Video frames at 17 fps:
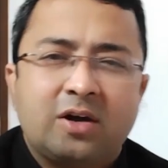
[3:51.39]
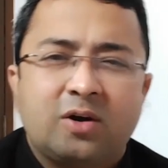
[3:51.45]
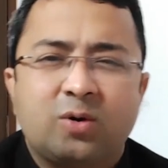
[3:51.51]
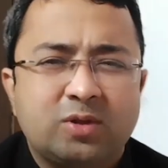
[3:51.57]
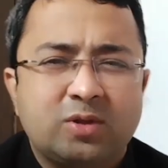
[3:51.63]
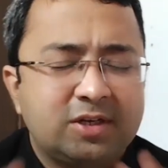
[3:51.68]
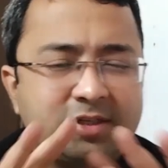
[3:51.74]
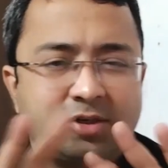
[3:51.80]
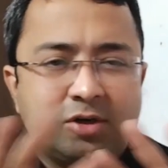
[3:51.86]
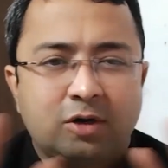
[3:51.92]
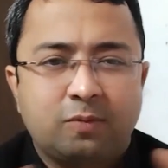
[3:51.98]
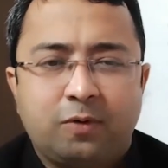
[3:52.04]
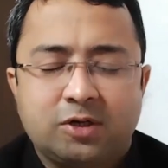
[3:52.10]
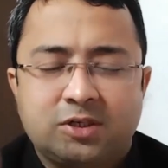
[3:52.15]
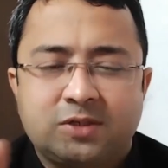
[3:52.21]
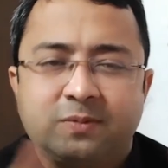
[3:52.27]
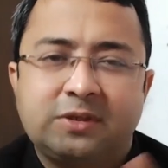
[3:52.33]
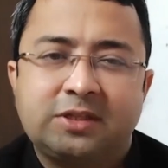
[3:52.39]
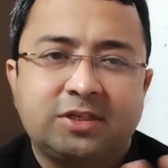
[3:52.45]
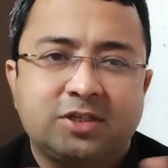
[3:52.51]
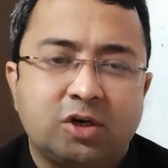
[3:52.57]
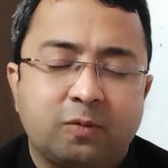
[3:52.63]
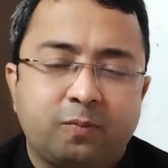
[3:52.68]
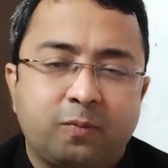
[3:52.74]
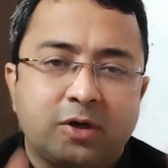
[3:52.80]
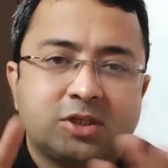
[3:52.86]
oh, this is not possible, this
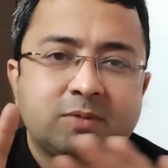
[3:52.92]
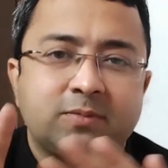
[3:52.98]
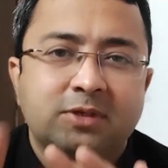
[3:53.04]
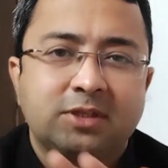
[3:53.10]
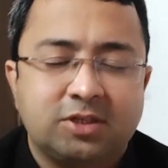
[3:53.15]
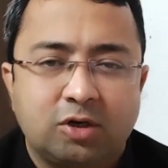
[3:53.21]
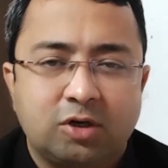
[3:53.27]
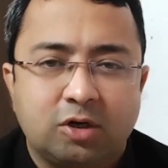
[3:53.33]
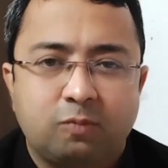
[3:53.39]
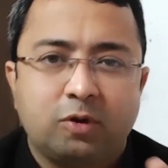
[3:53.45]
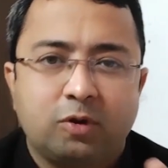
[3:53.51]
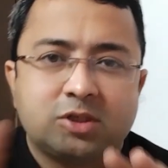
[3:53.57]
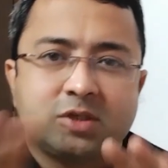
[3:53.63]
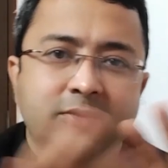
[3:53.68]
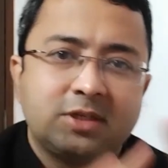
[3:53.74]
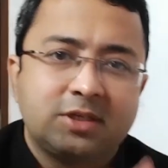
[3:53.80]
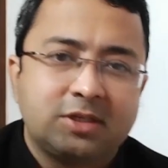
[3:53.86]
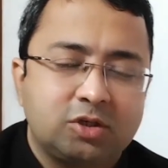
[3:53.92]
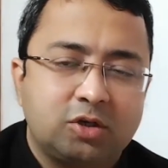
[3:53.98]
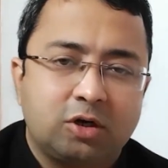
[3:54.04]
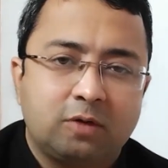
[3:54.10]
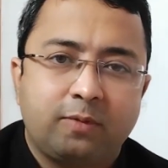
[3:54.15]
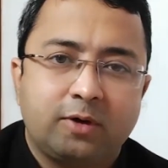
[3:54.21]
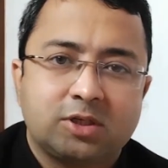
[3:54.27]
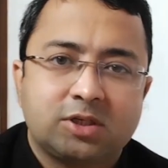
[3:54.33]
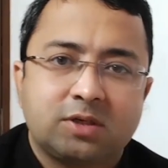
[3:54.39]
is not possible, this is not possible, this is
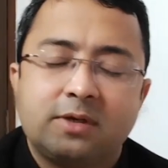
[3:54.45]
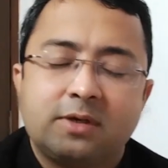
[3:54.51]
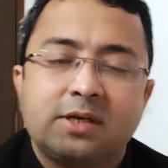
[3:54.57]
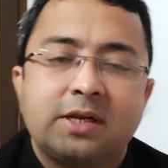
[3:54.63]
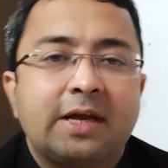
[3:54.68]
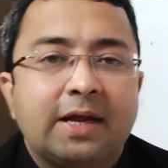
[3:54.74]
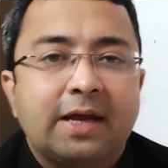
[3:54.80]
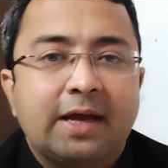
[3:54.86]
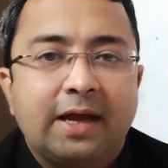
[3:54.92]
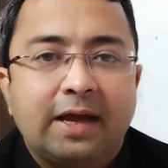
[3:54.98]
not possible.